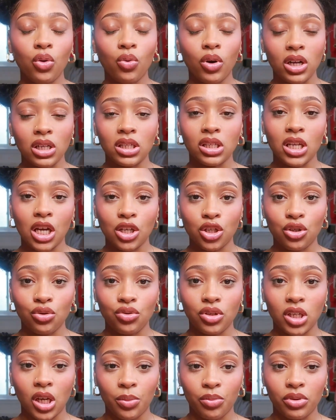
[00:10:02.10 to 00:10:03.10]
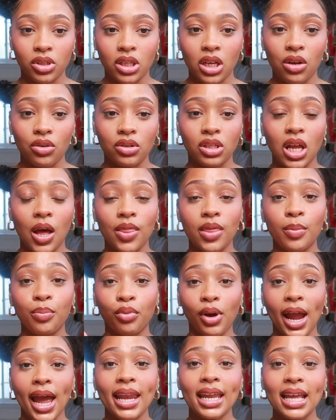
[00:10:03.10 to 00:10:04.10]
ones that do sample sales. Now, the
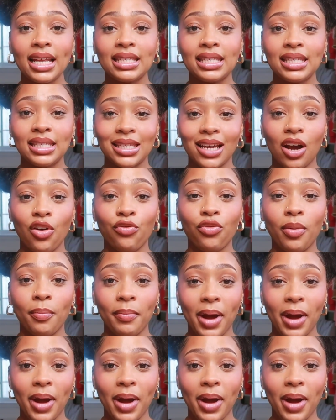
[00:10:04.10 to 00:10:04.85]
brand itself